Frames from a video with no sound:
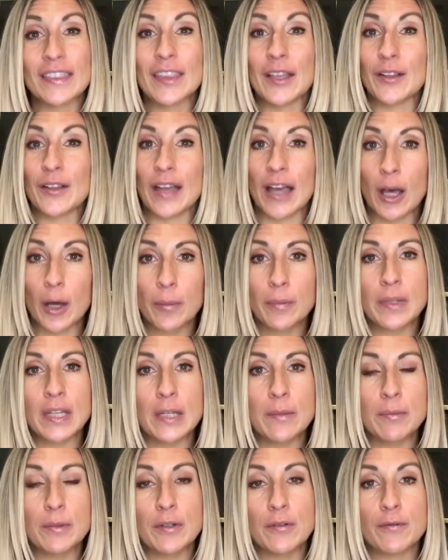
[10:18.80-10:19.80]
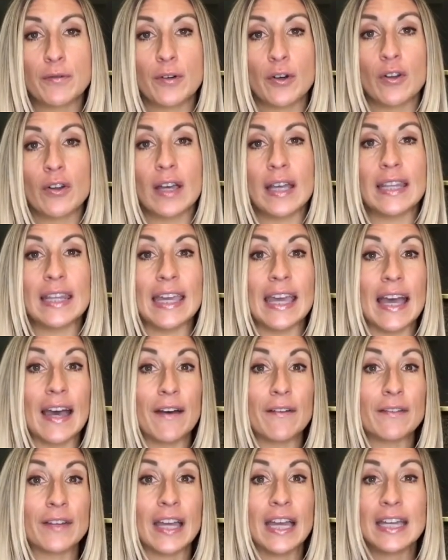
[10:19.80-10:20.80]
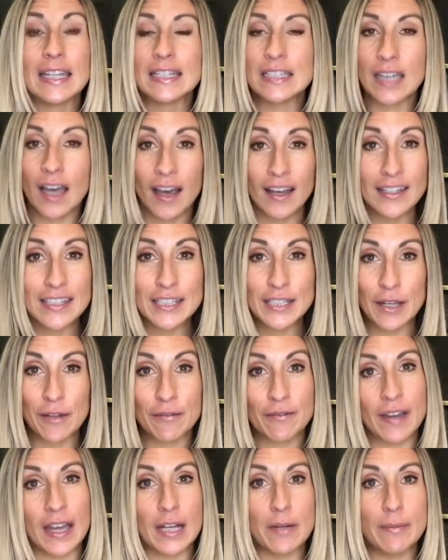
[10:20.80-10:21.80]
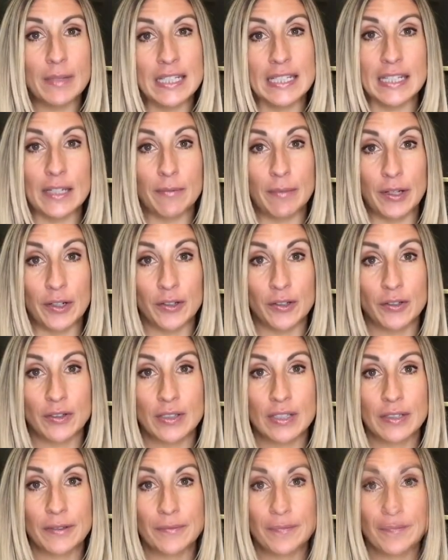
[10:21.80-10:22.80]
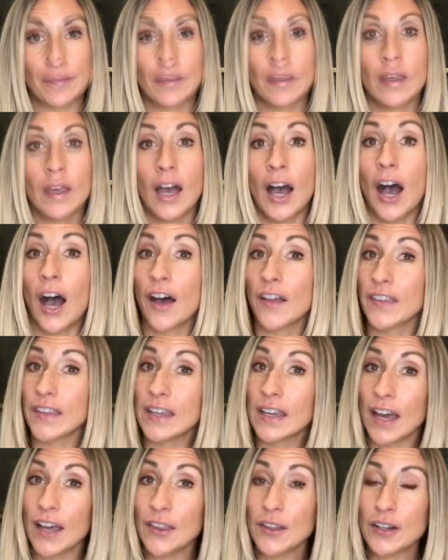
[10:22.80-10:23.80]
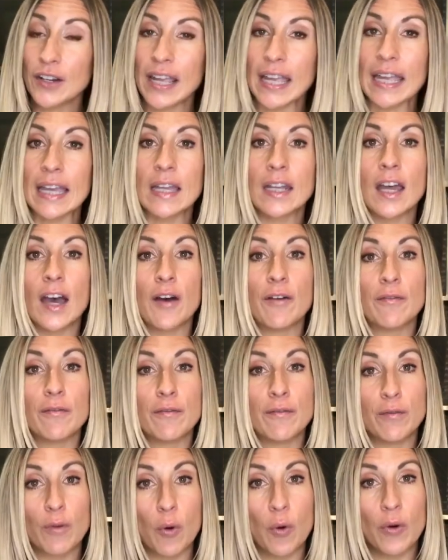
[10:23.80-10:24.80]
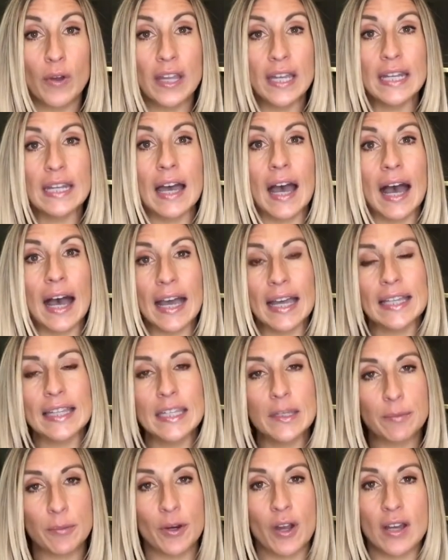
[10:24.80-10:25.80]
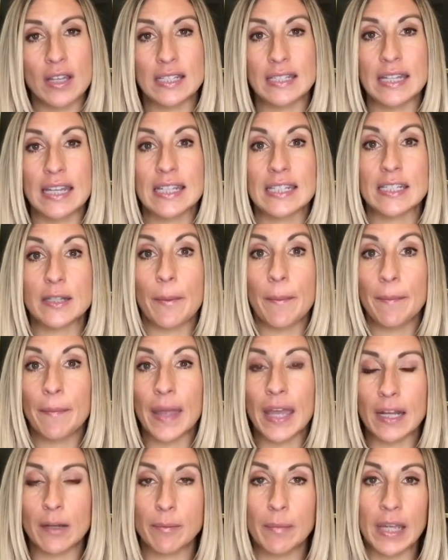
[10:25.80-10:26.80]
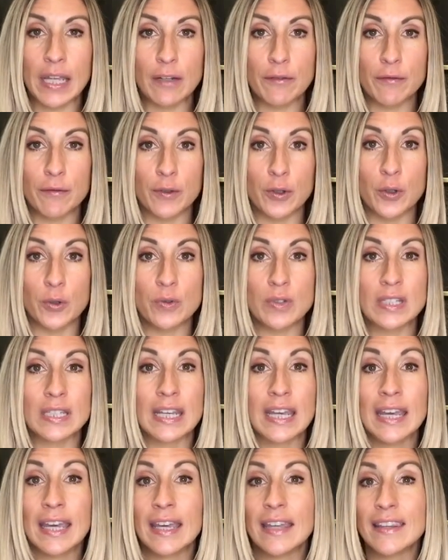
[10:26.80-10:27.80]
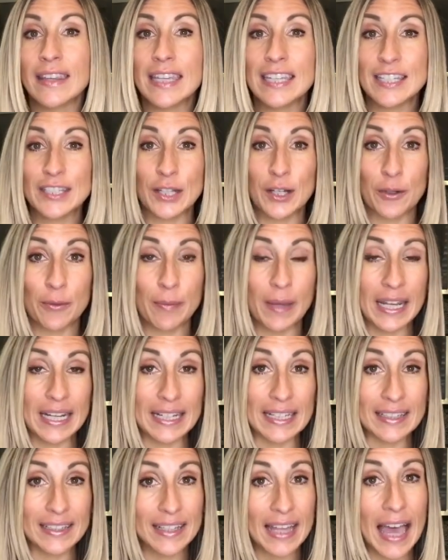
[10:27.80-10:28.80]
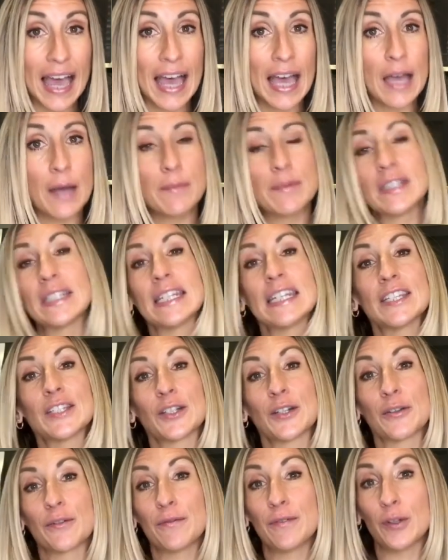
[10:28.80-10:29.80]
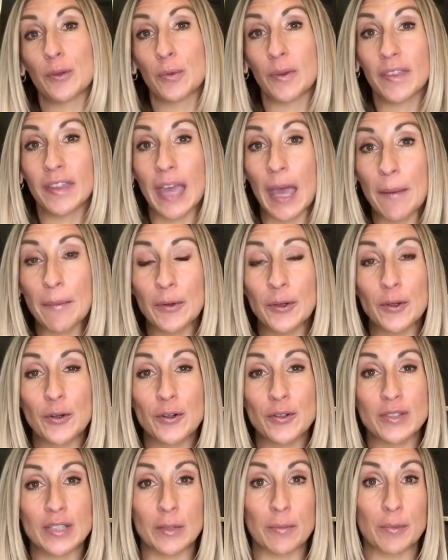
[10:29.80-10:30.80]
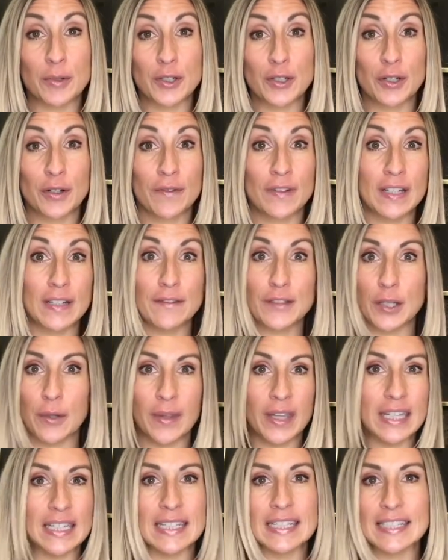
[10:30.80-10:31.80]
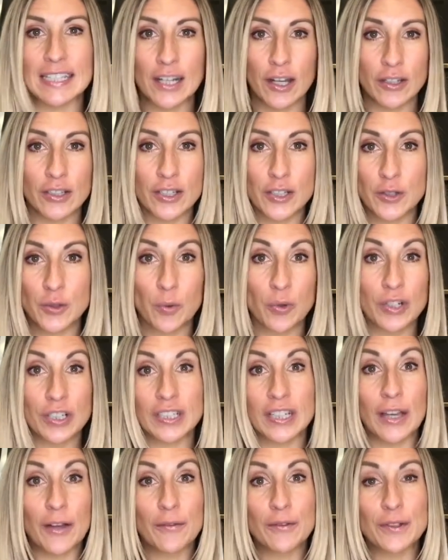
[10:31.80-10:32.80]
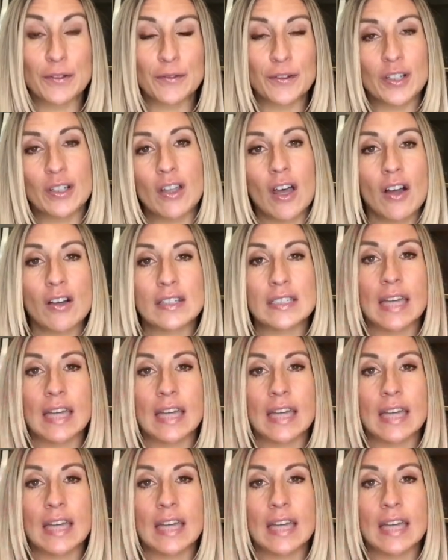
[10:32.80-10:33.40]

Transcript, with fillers: they'll help keep you full, and they have tons of vitamins and minerals. On the other hand, avoid highly processed man-made foods. Things that are made in labs, things that are filled with chemicals and preservatives so they can sit on store shelves for a long